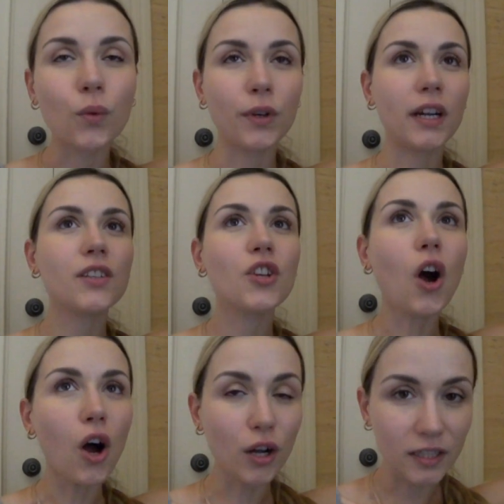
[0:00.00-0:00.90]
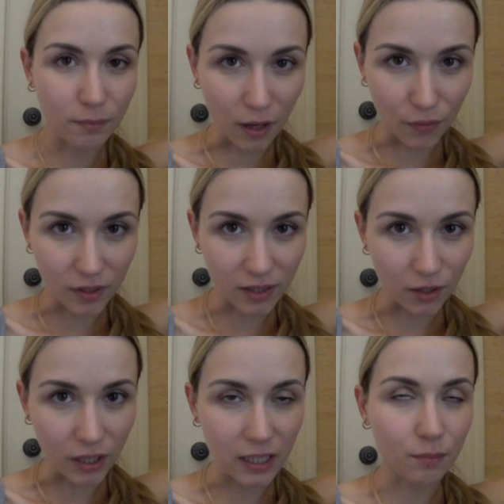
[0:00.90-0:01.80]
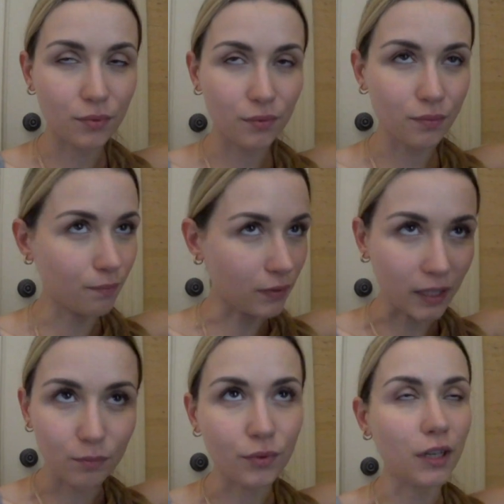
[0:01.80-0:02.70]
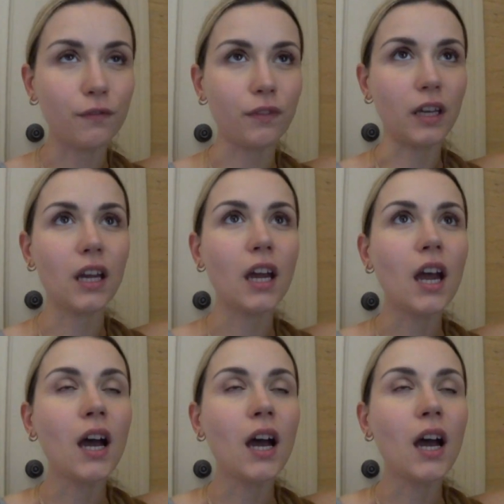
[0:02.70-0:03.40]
where I talked about this already, like briefly,